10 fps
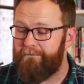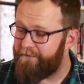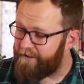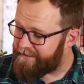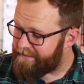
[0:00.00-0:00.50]

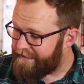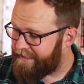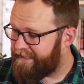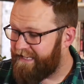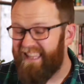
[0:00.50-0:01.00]

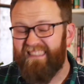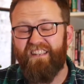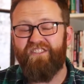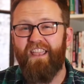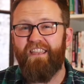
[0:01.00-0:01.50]
Firstly,
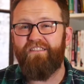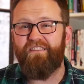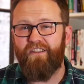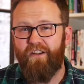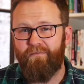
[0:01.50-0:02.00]
that change
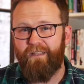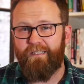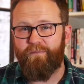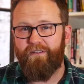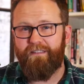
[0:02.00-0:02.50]
is a
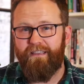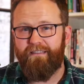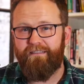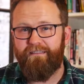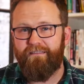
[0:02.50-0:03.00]
complex
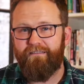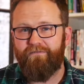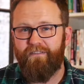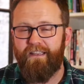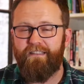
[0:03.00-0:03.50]
process,
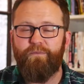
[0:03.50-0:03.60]
right?